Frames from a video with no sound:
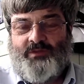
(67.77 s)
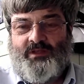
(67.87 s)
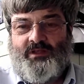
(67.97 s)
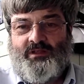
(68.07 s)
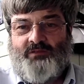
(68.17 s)

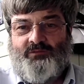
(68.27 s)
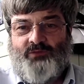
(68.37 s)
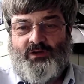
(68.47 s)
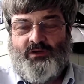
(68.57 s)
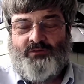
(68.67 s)
being
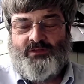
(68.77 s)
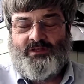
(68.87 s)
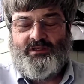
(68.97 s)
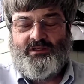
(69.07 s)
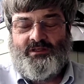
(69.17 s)
involved
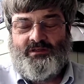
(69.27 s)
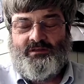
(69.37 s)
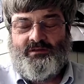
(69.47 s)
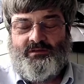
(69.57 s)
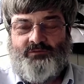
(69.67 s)

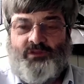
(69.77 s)
in